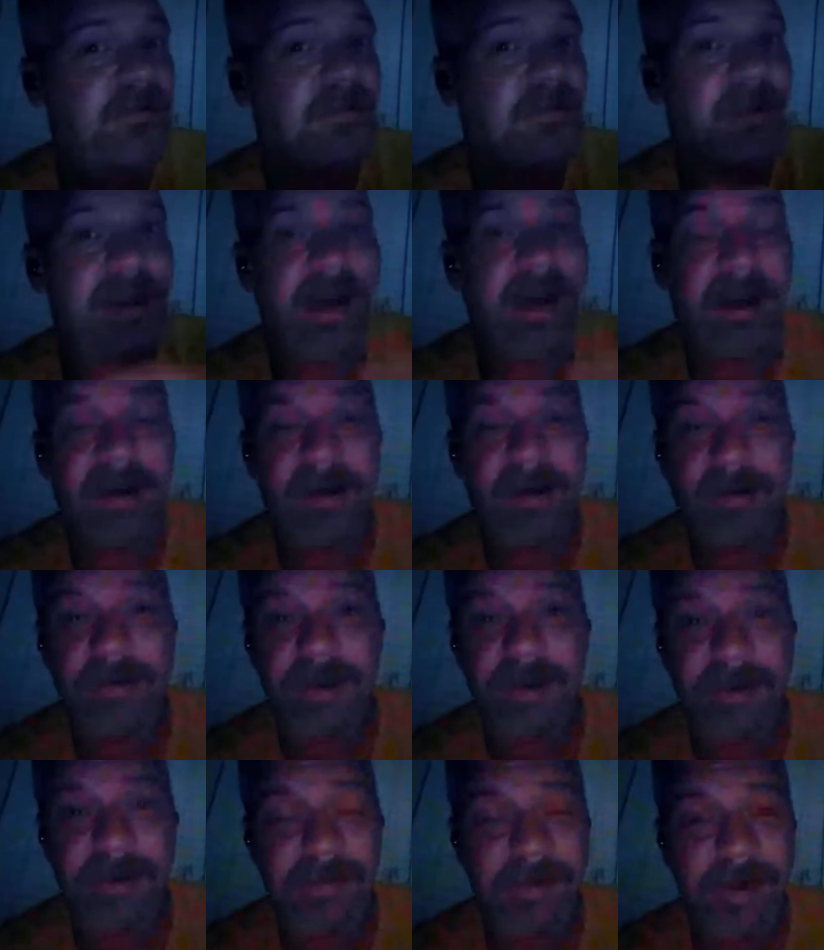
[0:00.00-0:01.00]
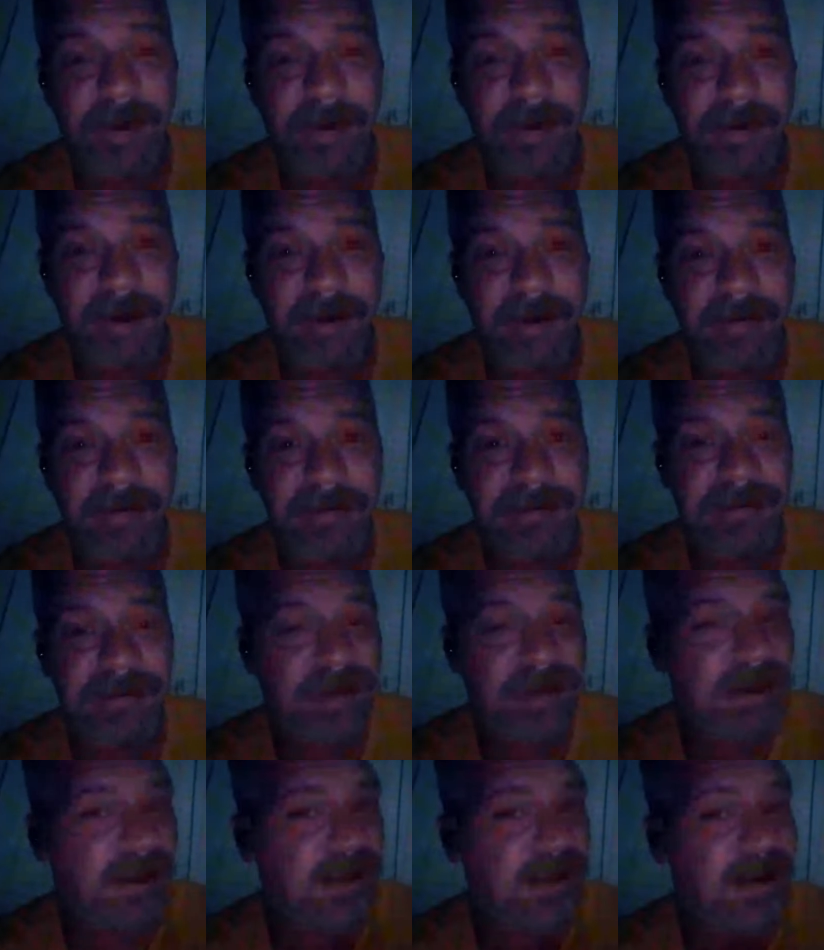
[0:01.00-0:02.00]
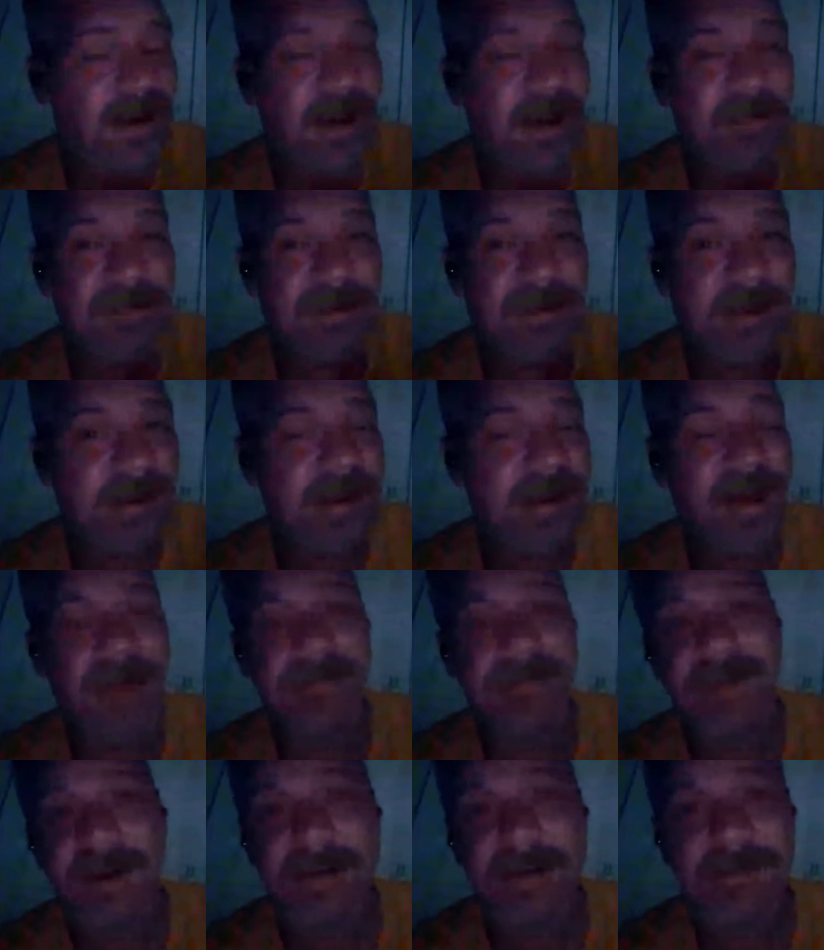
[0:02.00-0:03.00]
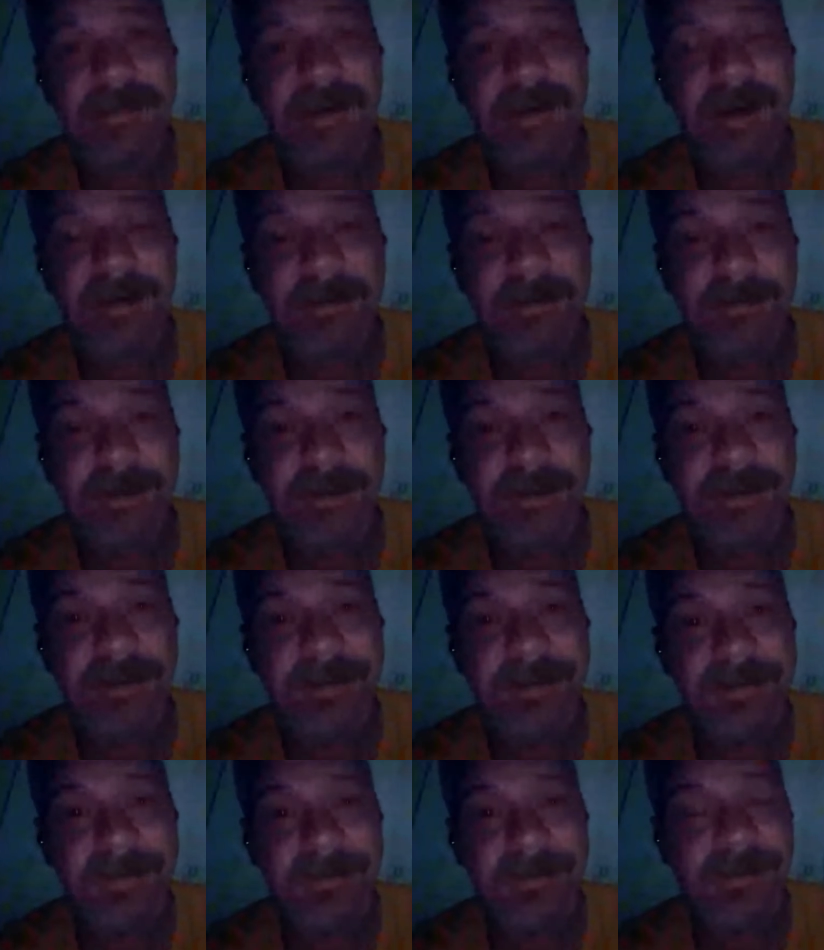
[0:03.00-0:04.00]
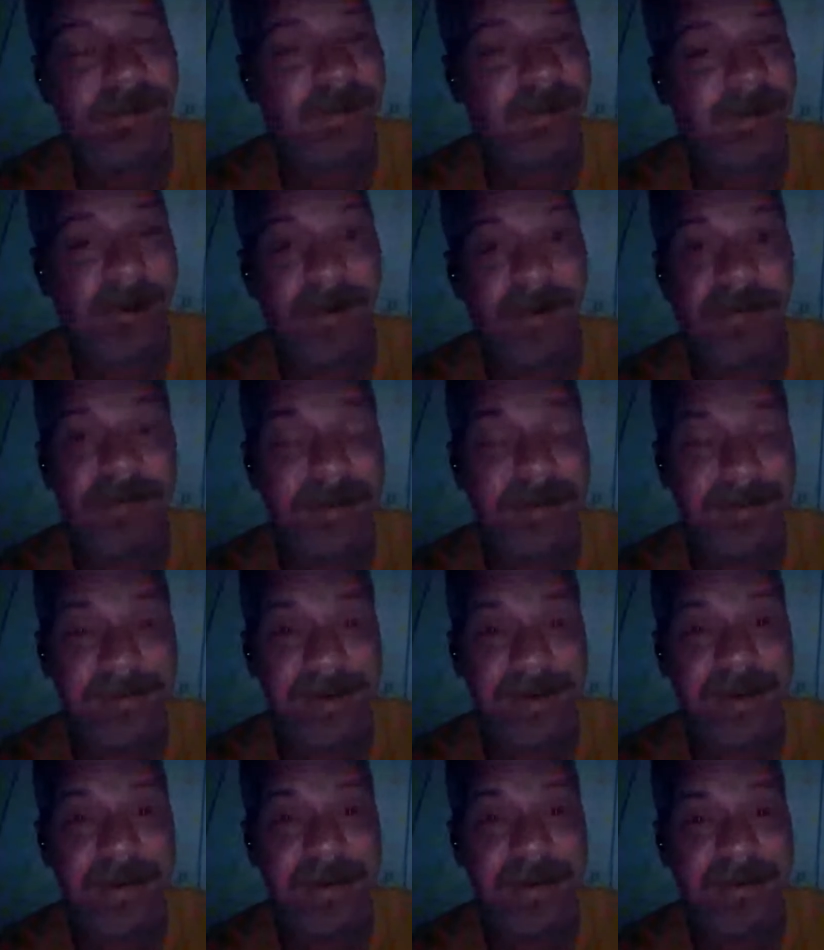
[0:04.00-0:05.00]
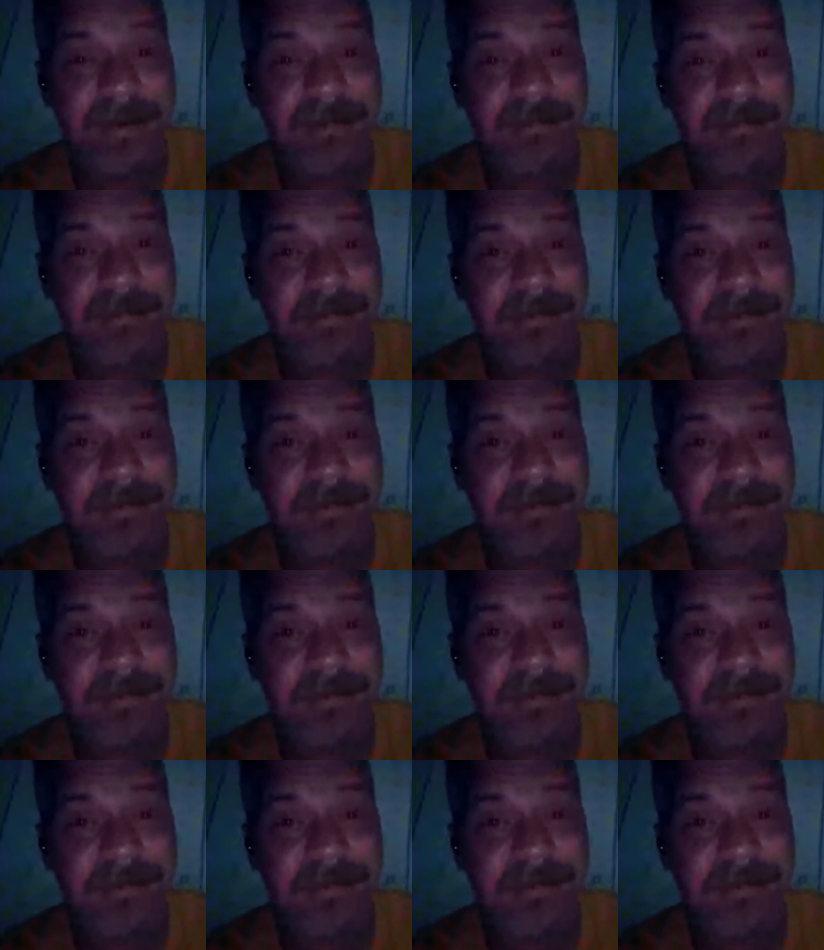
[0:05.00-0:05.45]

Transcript: We got over the falling out, and then I was like, I'm done fighting with you for the longest time.